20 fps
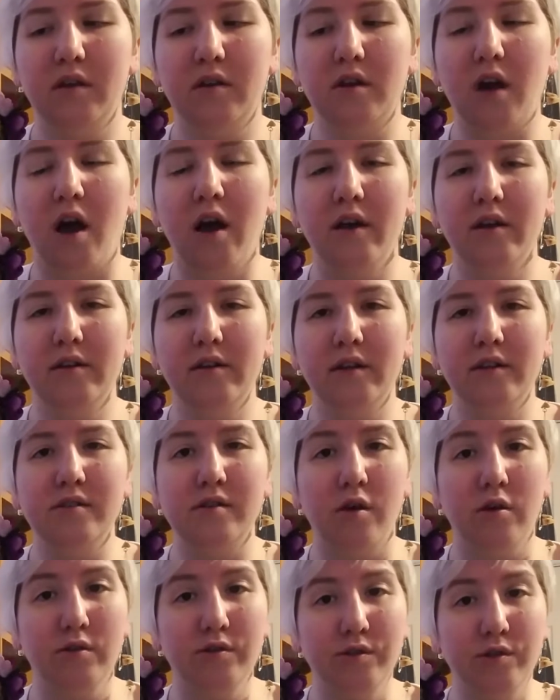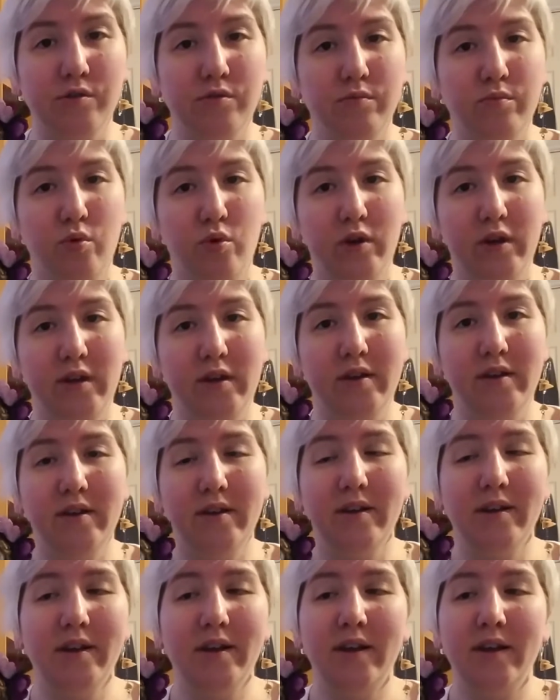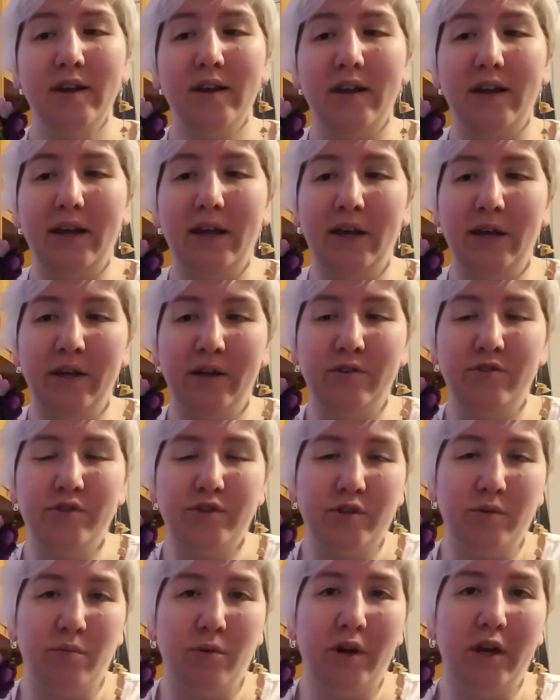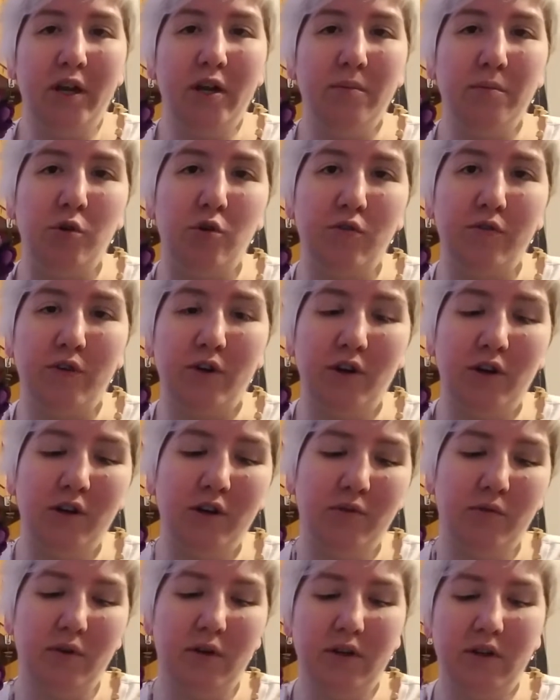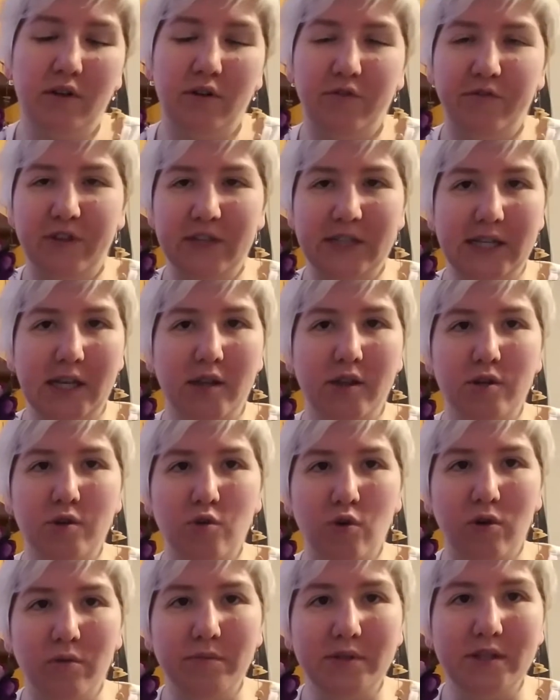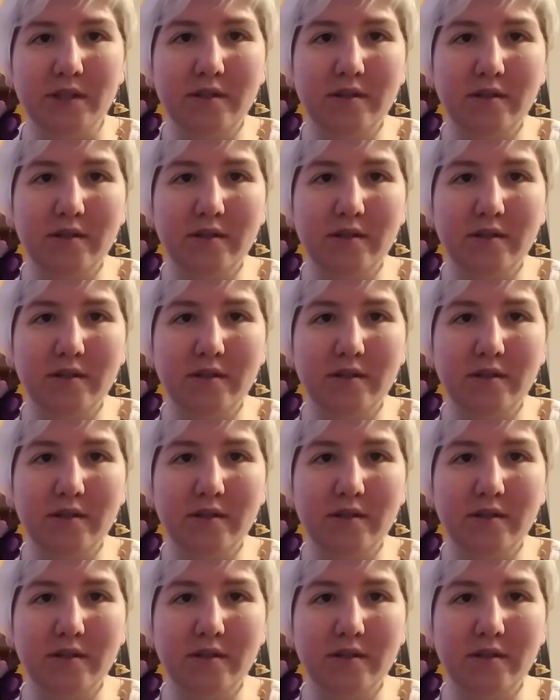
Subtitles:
got a Doll Zone boy and used to bring him over, you know, visit in the dorms and